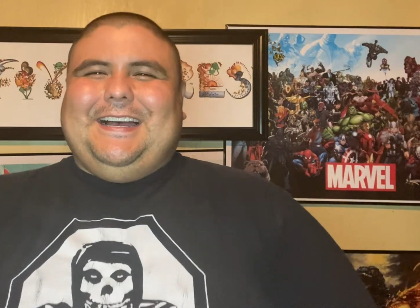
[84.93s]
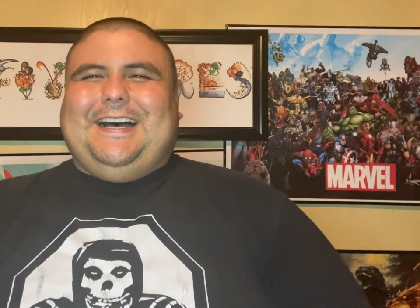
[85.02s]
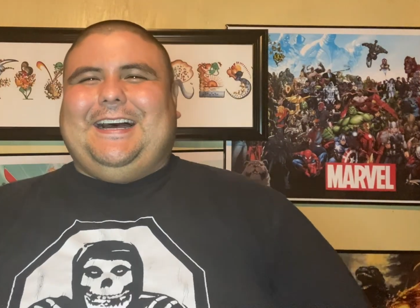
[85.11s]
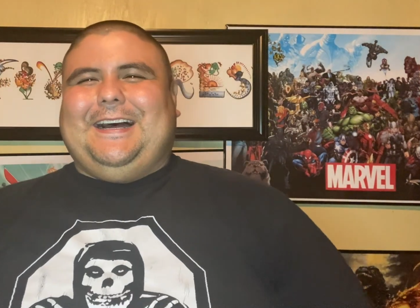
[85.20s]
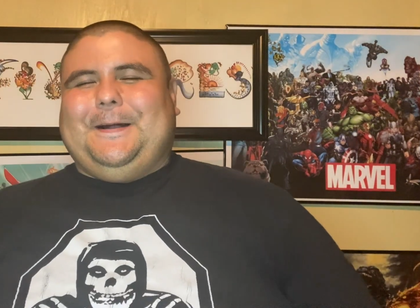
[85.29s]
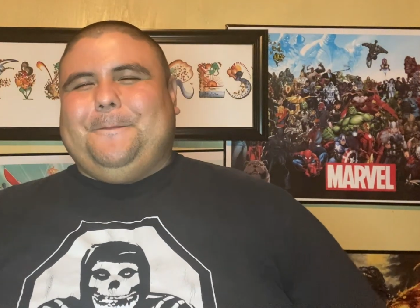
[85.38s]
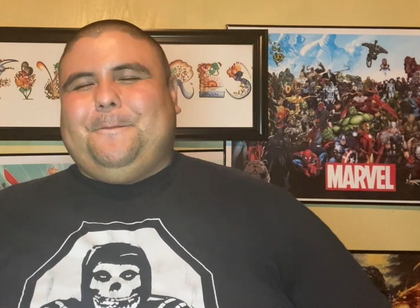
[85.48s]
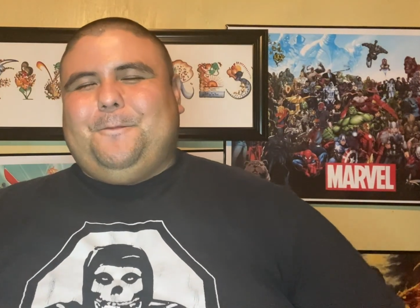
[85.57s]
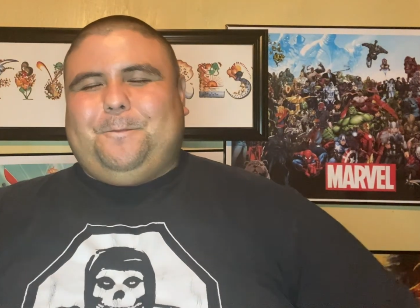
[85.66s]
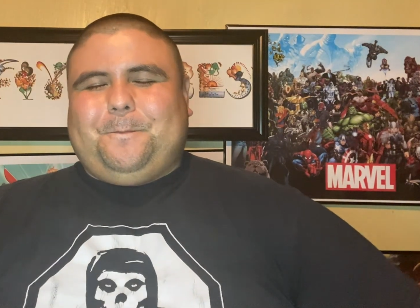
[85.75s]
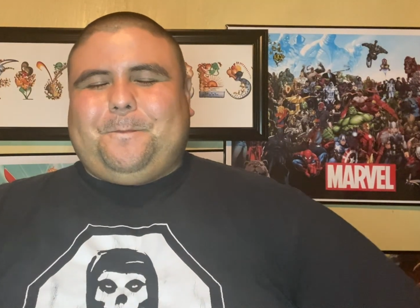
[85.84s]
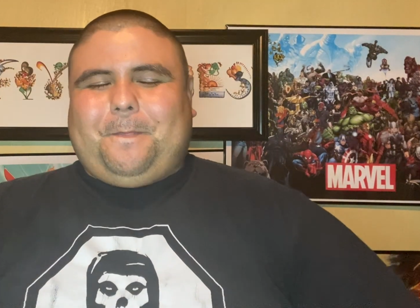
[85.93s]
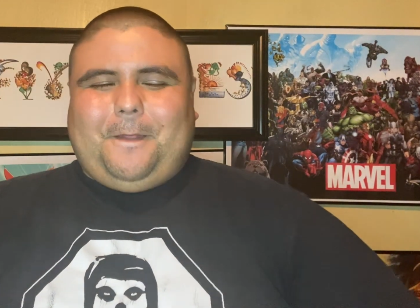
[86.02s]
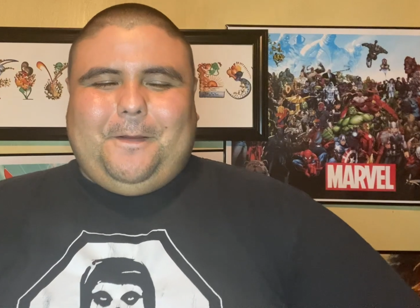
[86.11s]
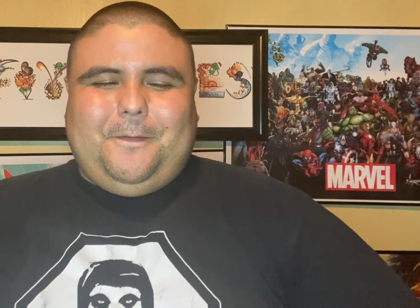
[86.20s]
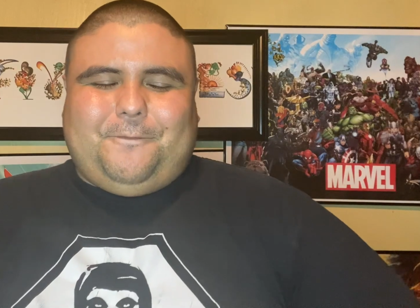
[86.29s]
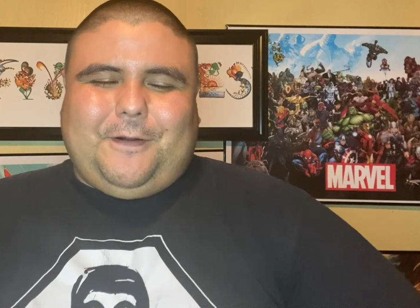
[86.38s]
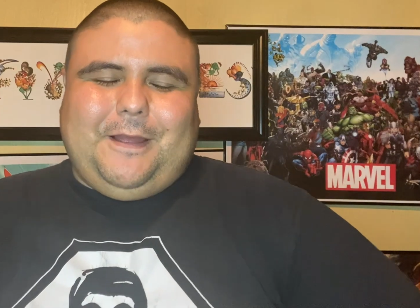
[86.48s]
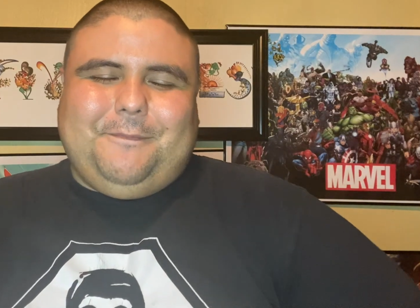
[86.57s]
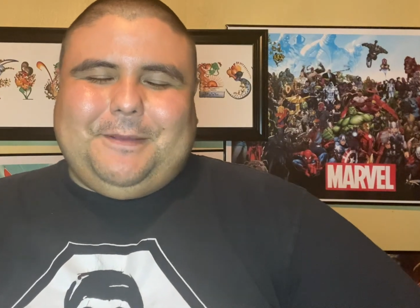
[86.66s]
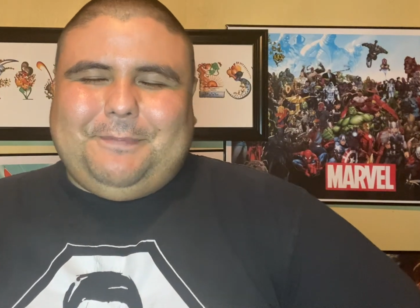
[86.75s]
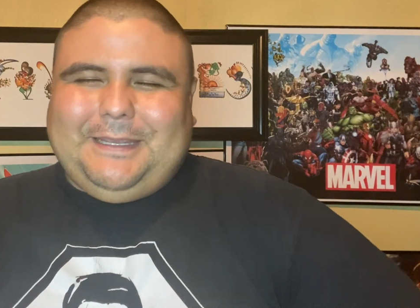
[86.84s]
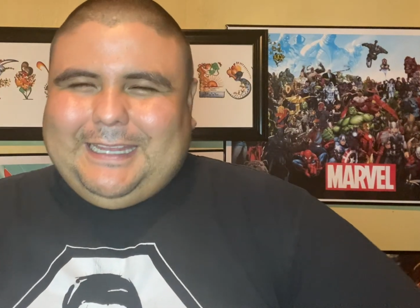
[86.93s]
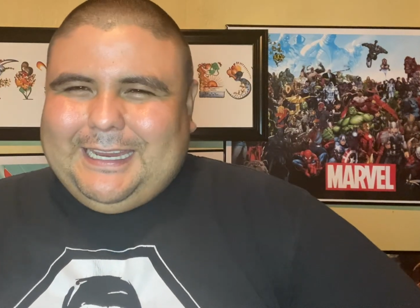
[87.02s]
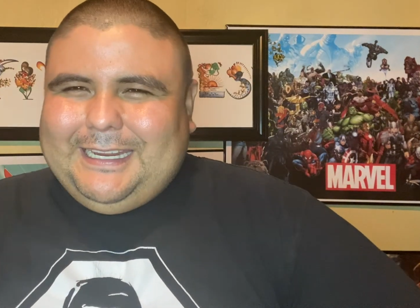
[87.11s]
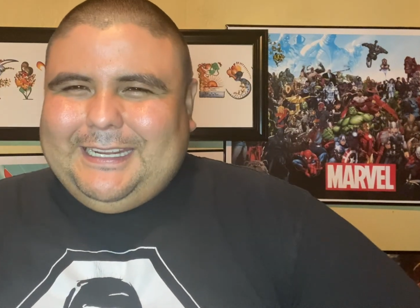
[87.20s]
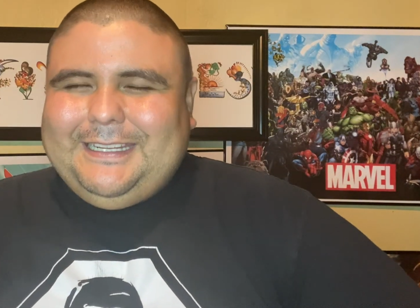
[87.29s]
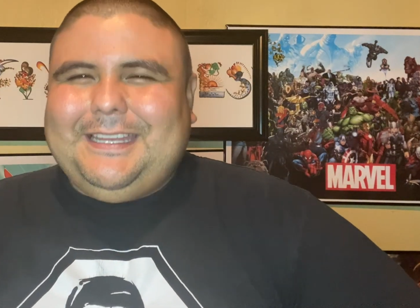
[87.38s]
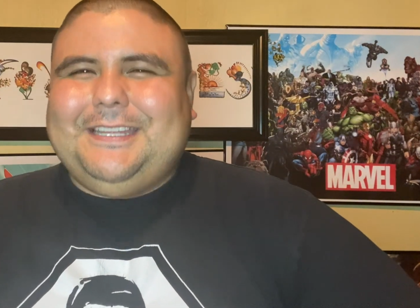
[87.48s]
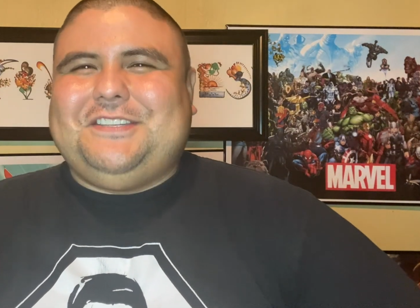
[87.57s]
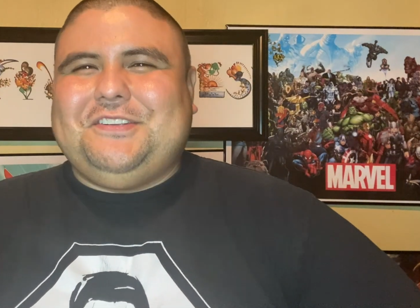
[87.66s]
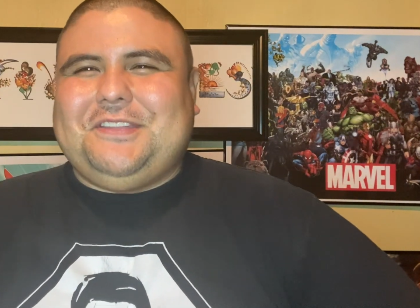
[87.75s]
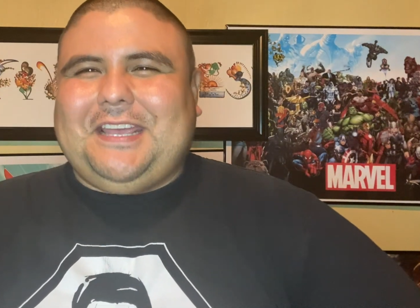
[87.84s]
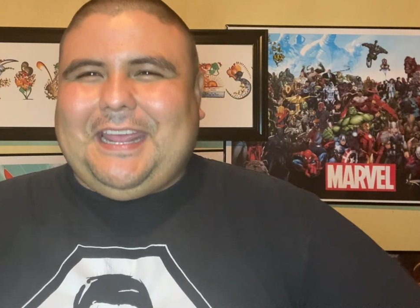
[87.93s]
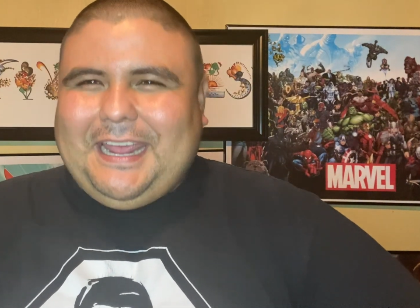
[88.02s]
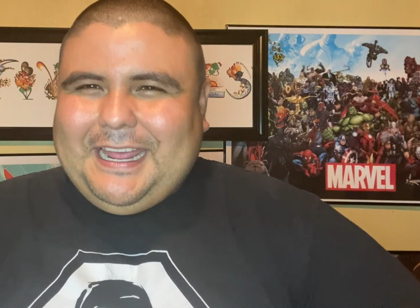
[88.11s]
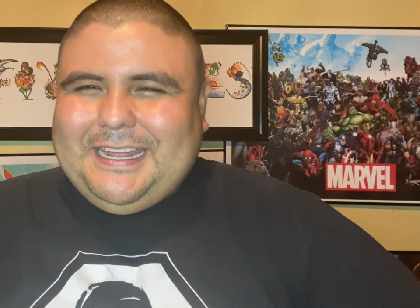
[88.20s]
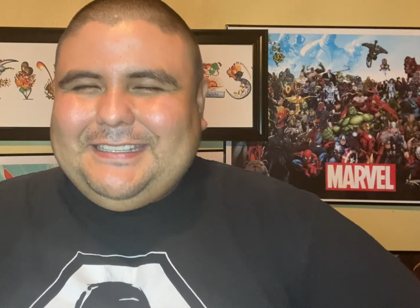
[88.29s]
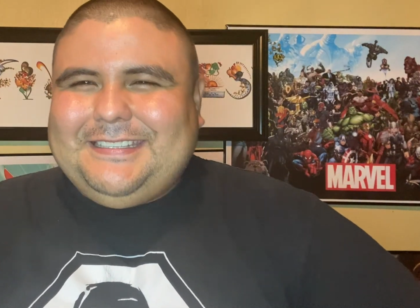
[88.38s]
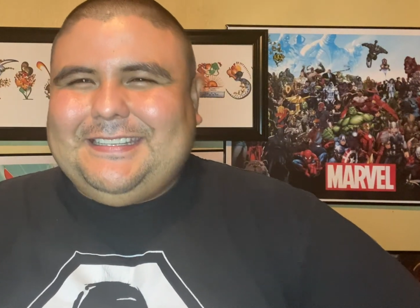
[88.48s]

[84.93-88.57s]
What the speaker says: From the beginning to the end,